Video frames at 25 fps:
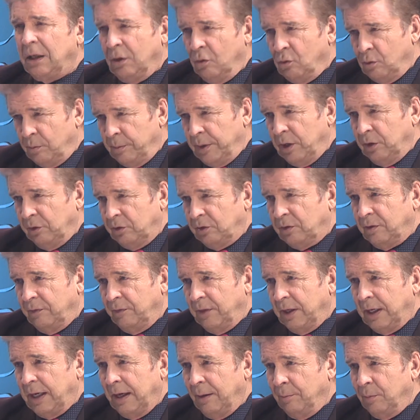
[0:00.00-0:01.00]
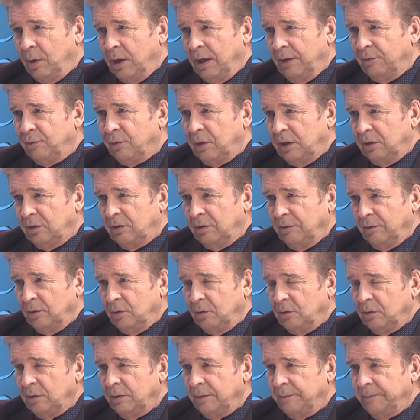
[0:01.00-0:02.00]
almost of the Cabaret
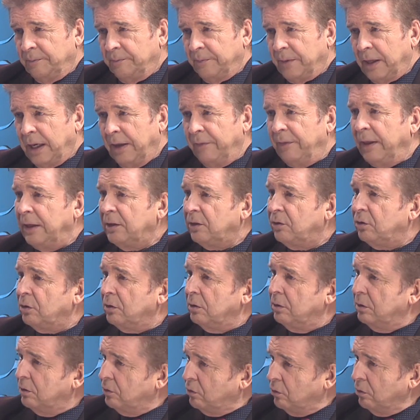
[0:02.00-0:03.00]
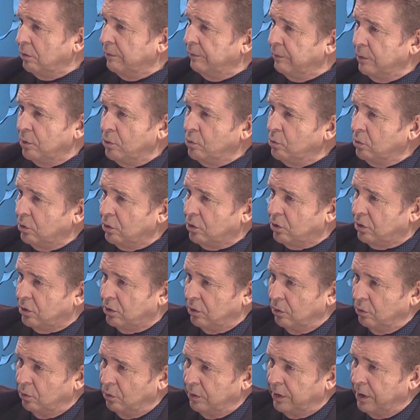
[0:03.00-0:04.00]
Festival. And that's sort of
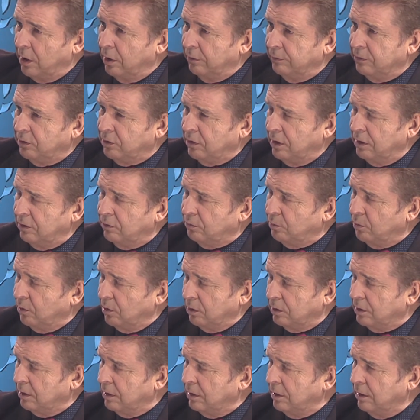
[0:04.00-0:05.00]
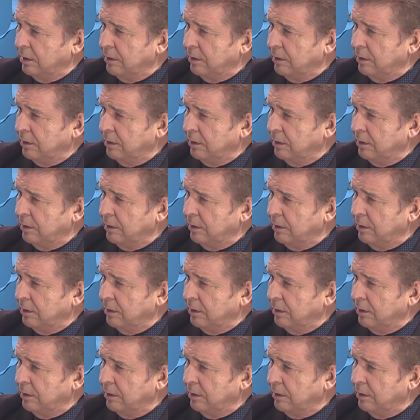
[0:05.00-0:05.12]
launched all the overseas work, didn't it?